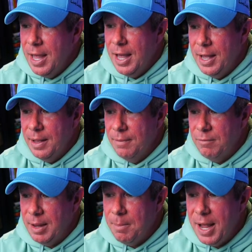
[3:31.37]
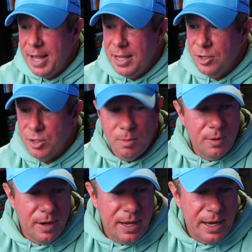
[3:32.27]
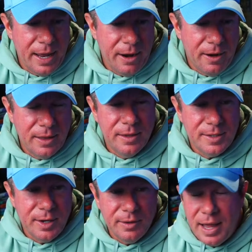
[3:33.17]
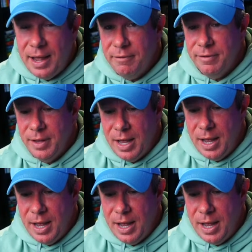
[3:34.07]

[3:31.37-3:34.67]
Like Mike and Shamori and Eric that's here live,